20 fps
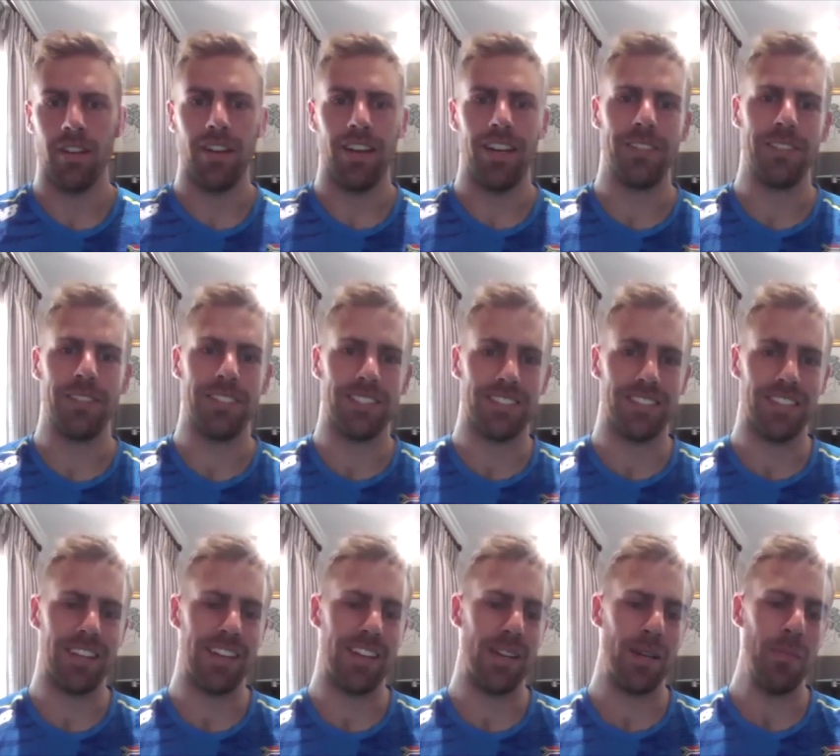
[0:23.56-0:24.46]
How's it?
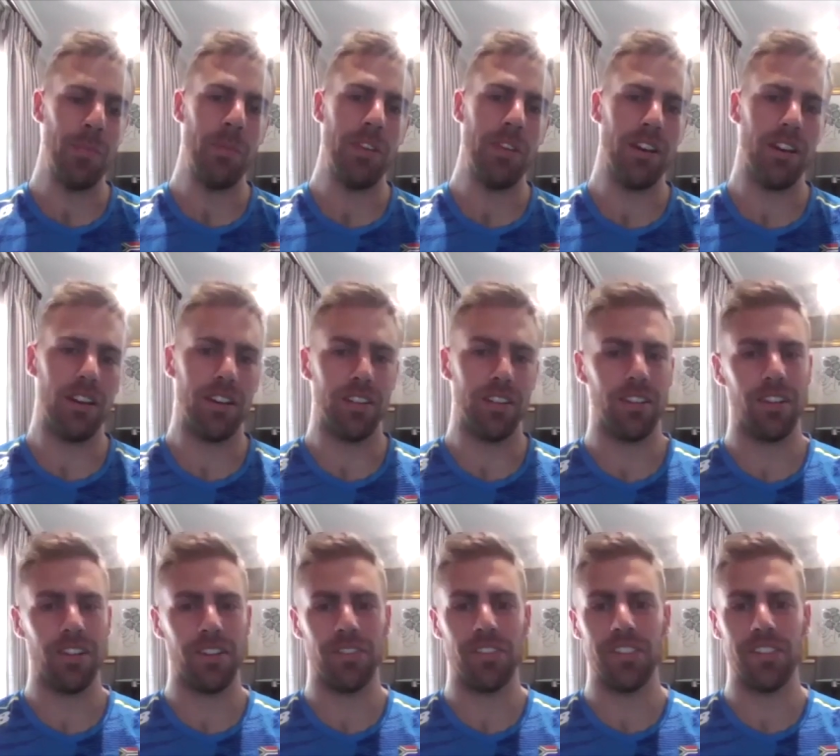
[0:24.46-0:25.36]
Yeah,
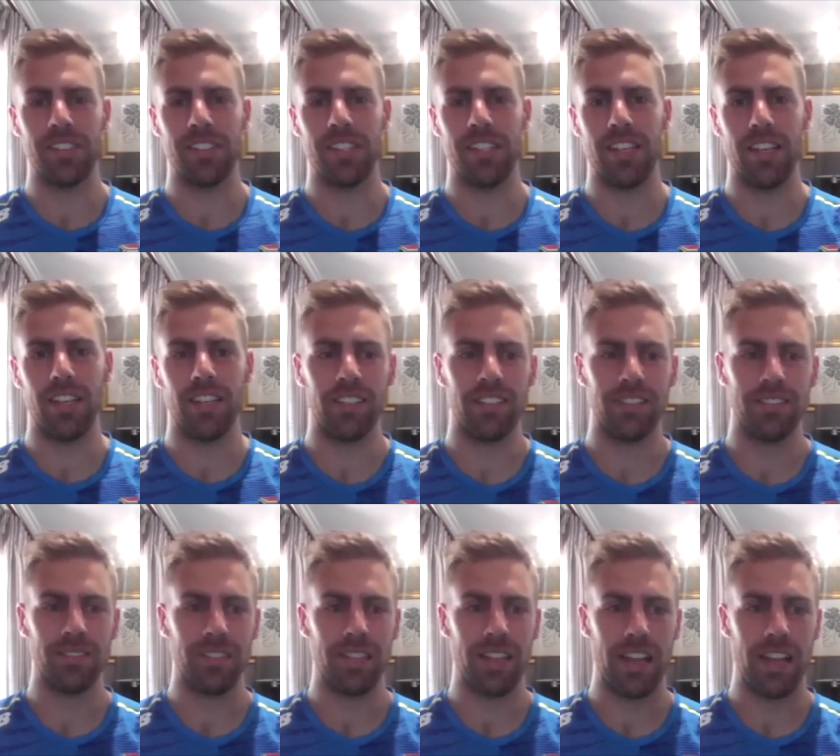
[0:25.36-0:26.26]
obviously,
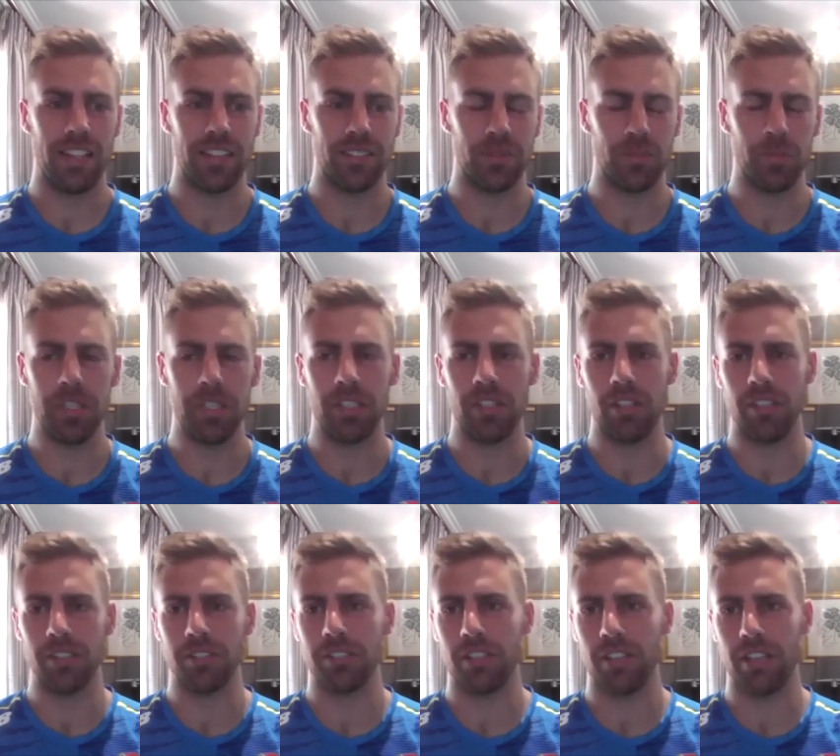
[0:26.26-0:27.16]
it's a big
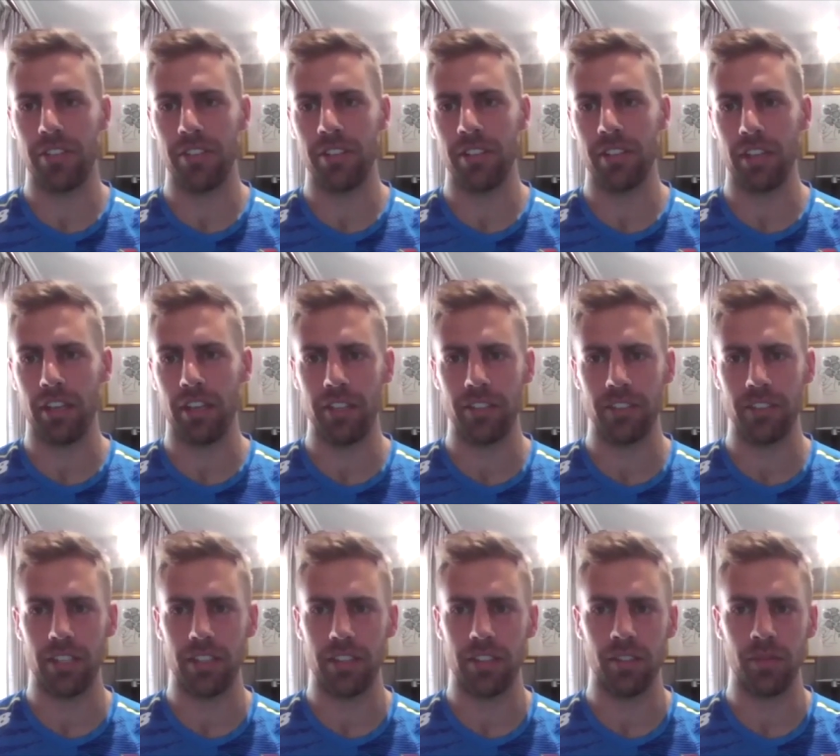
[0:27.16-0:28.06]
loss not having
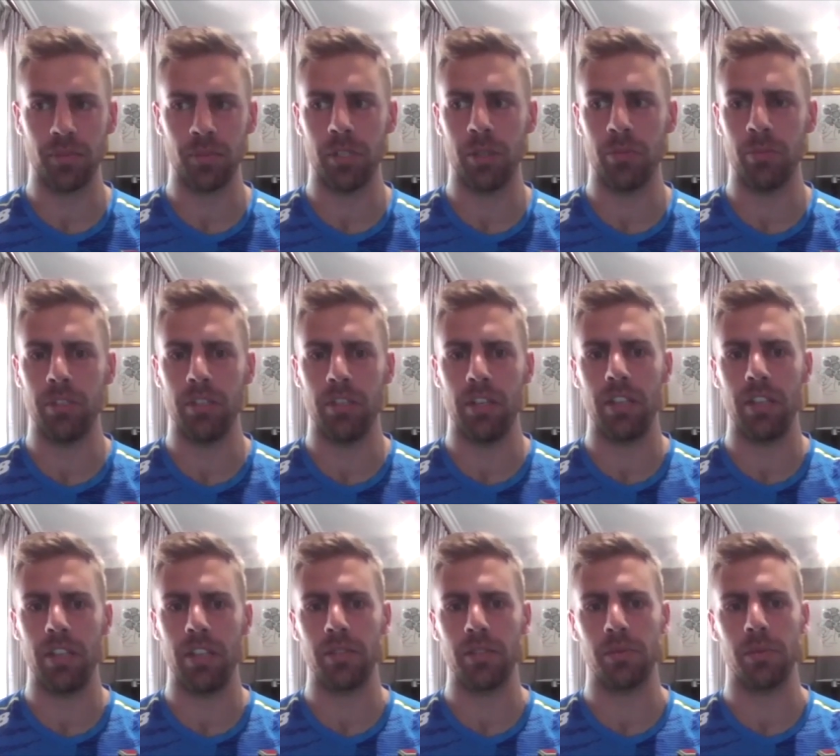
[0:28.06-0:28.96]
KG at this moment
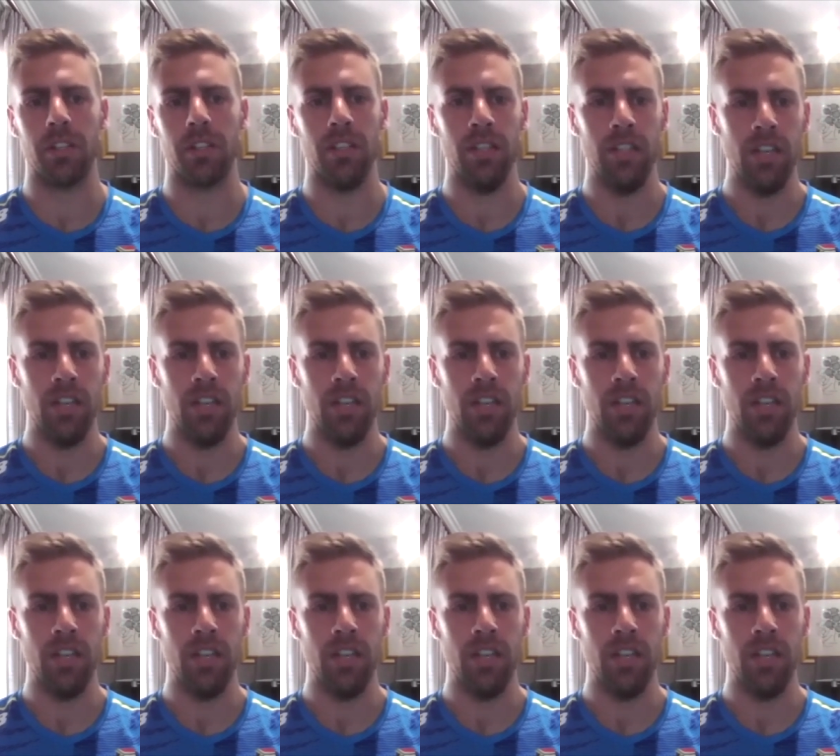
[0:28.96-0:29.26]
as well.